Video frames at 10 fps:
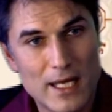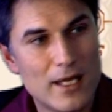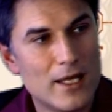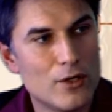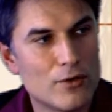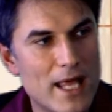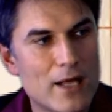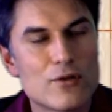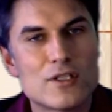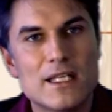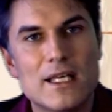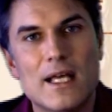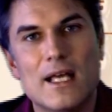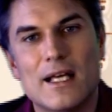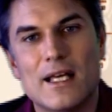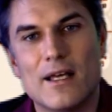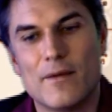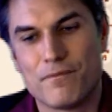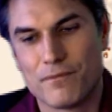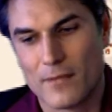If you succeed in such a
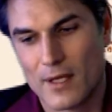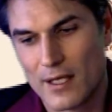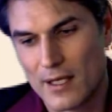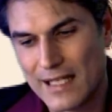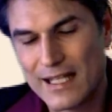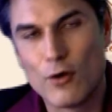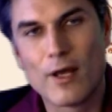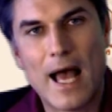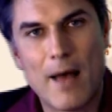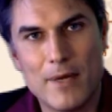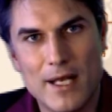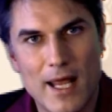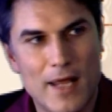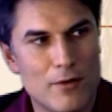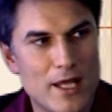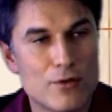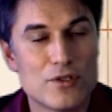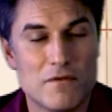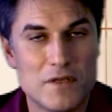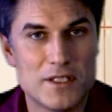challenge, the vacuum resonance
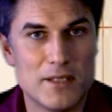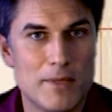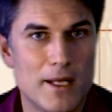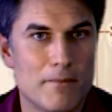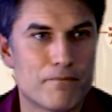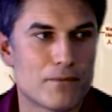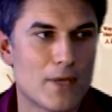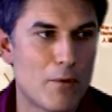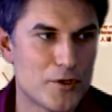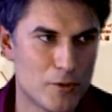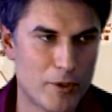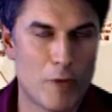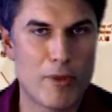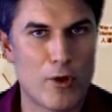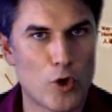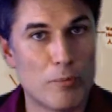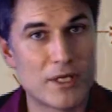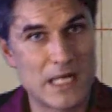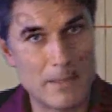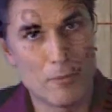that stands inside everything will
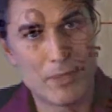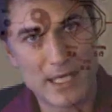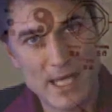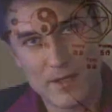recreate